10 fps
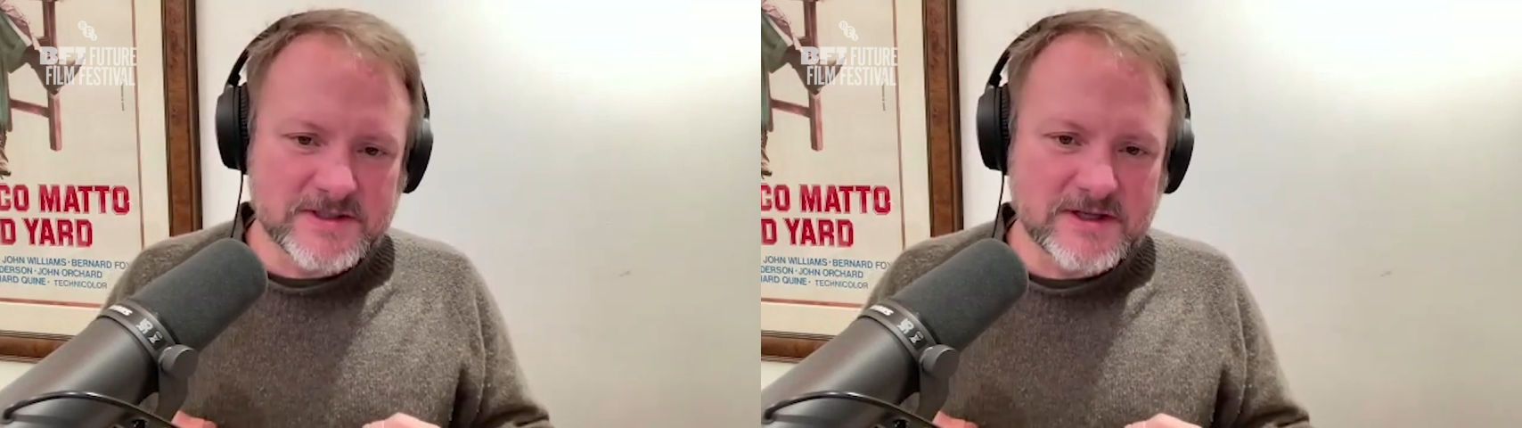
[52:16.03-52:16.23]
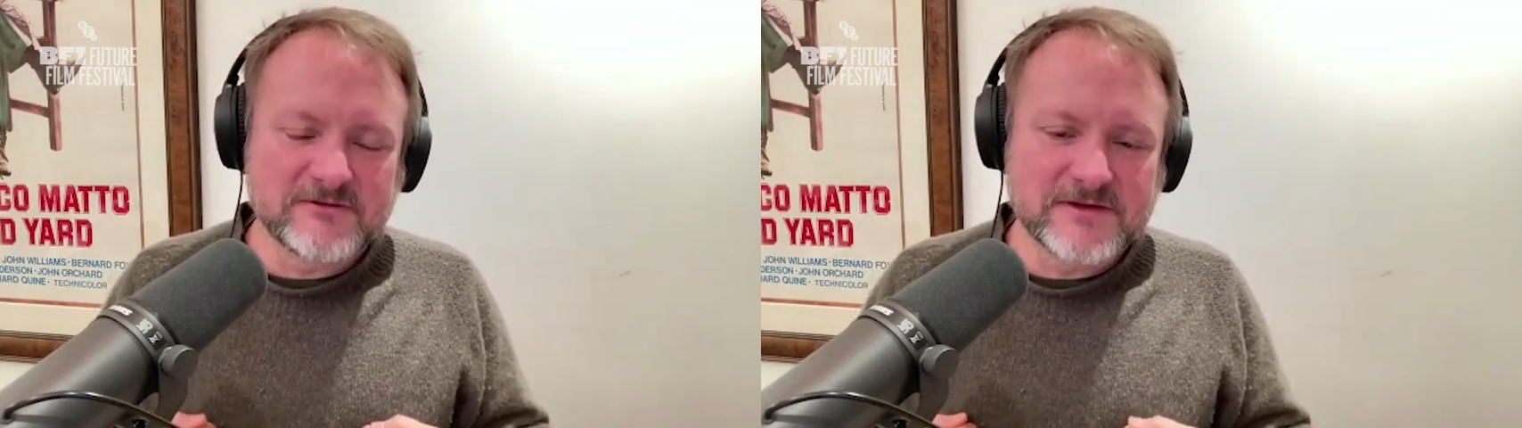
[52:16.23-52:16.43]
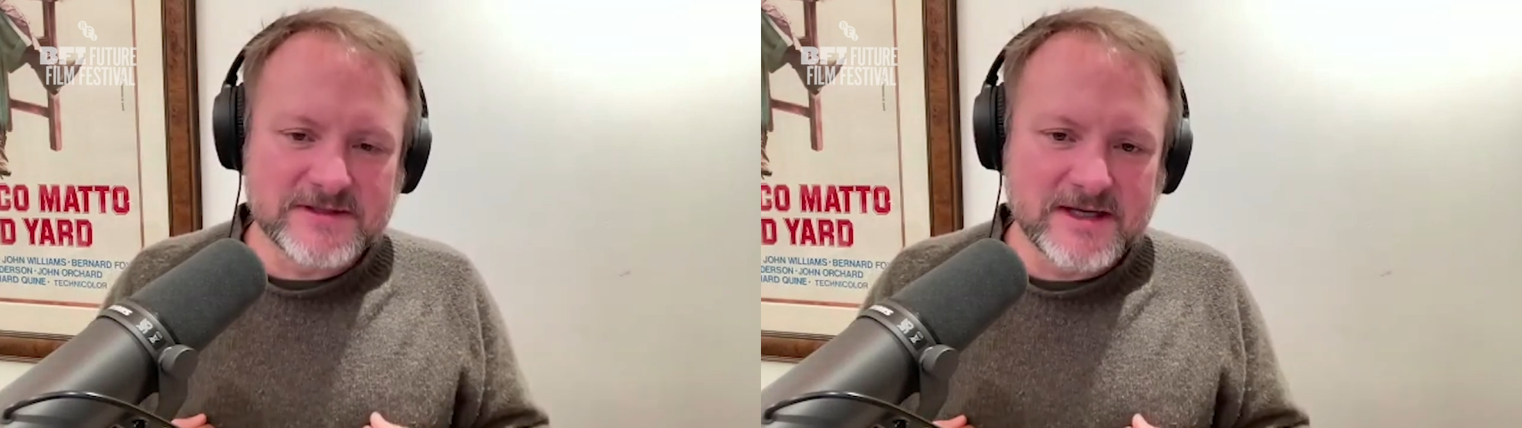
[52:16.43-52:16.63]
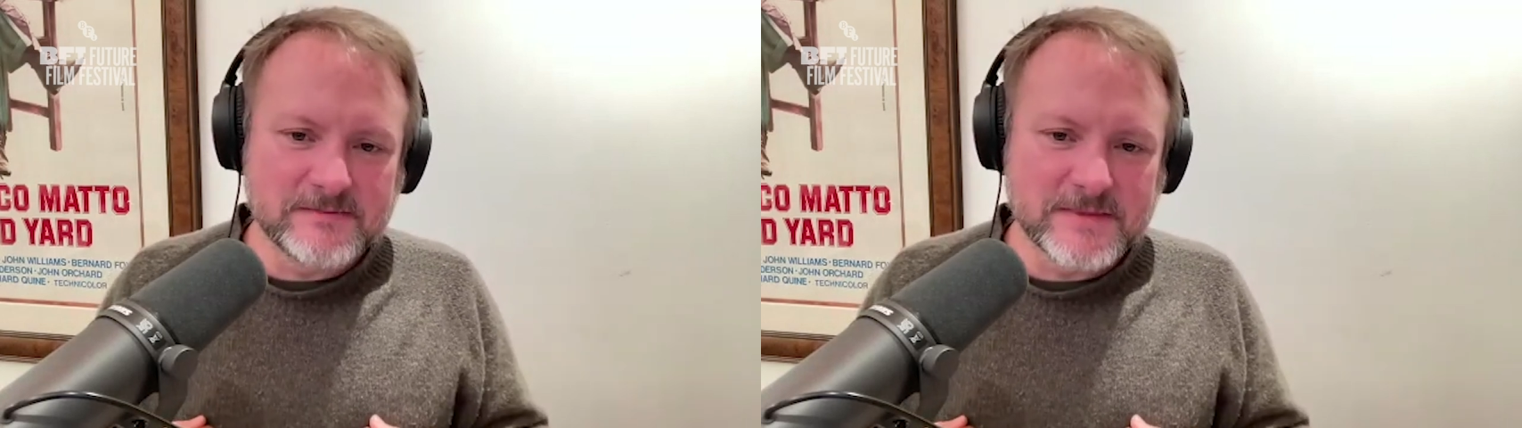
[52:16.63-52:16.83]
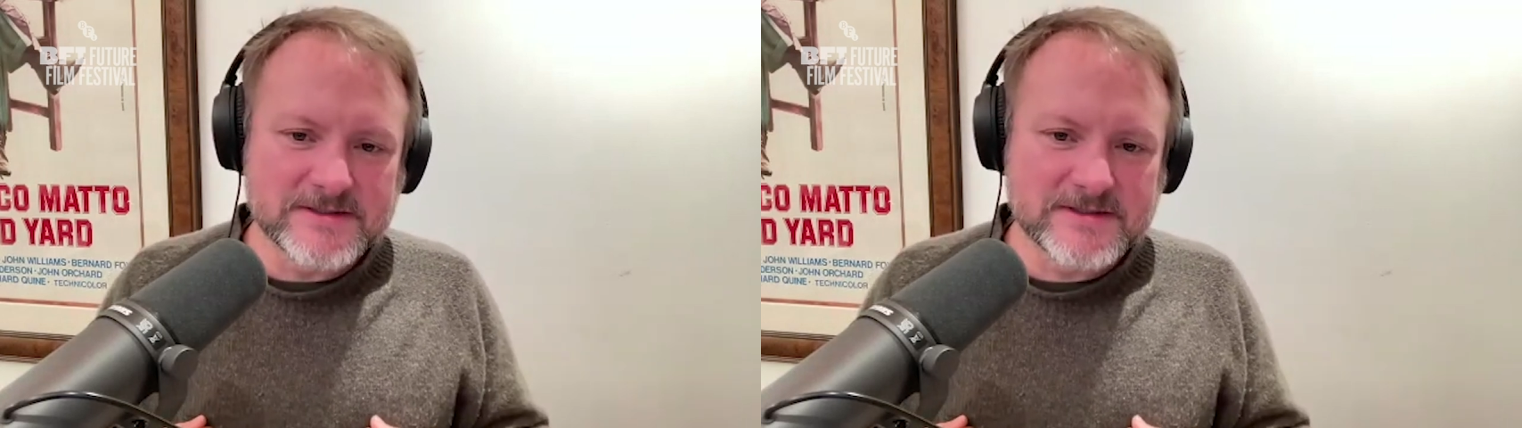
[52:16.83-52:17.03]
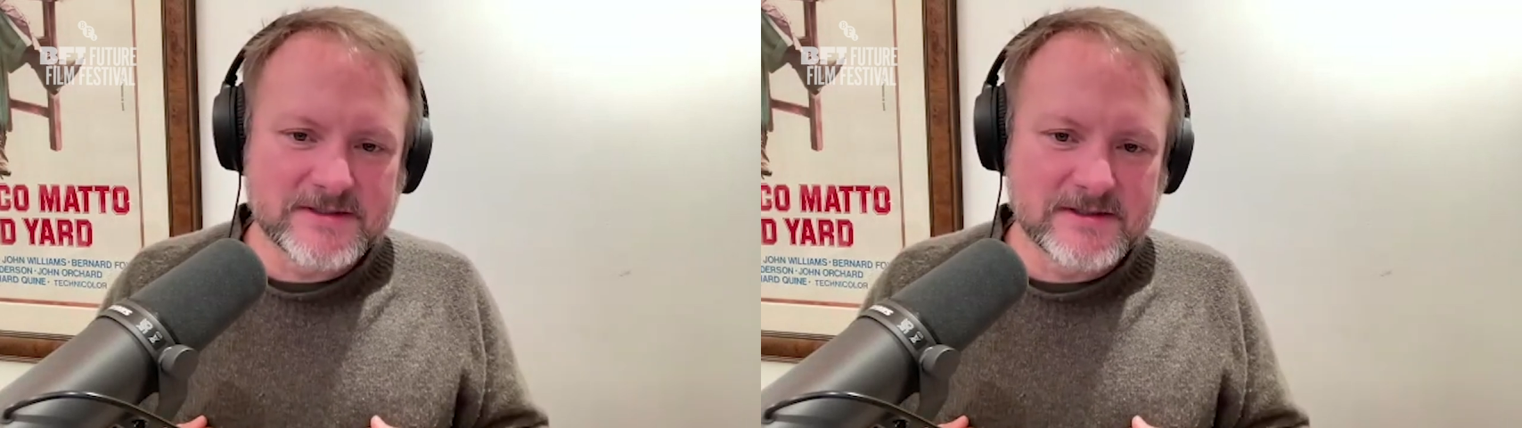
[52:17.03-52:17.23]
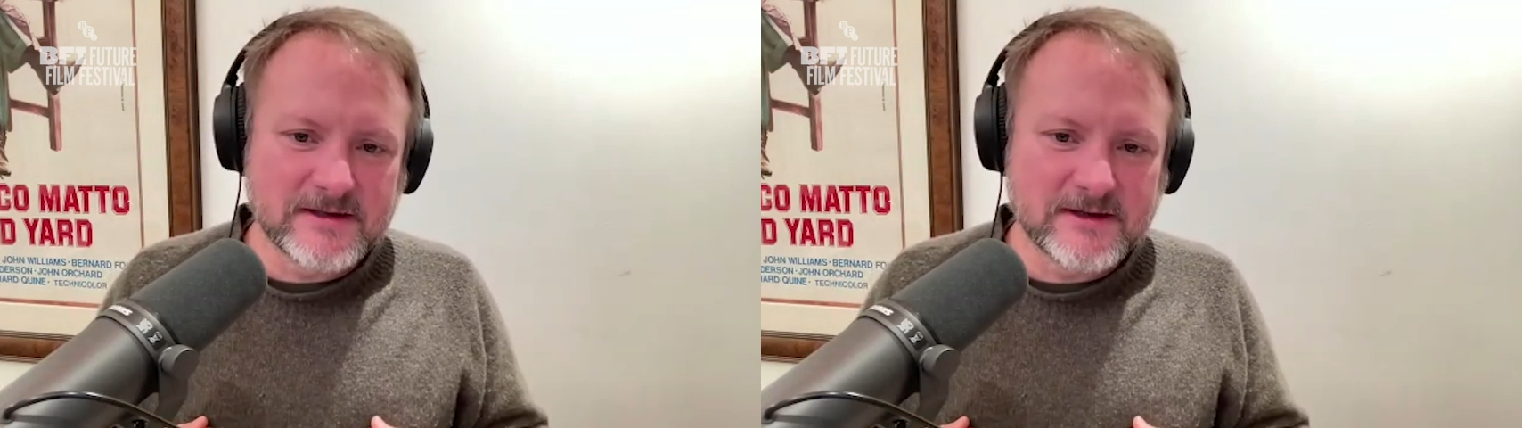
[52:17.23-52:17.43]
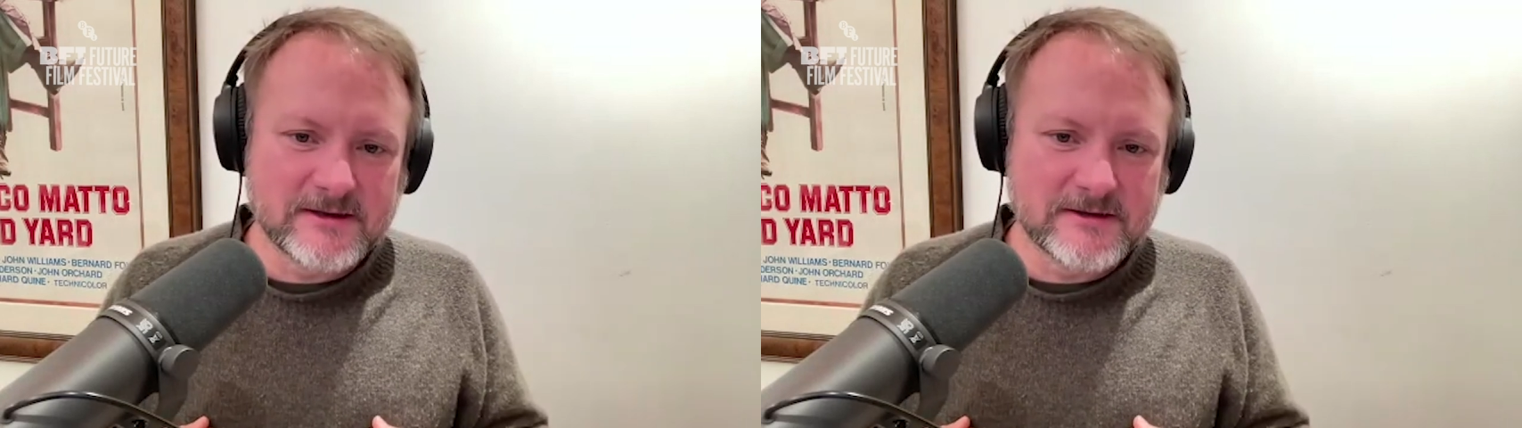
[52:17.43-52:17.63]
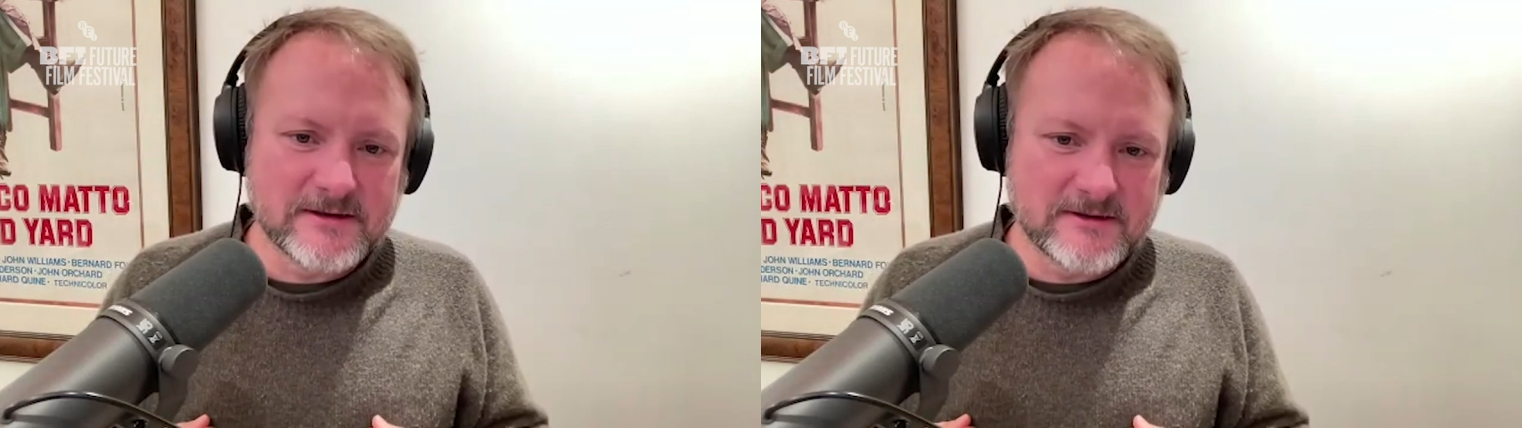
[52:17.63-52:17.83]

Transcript: self-indictment uh,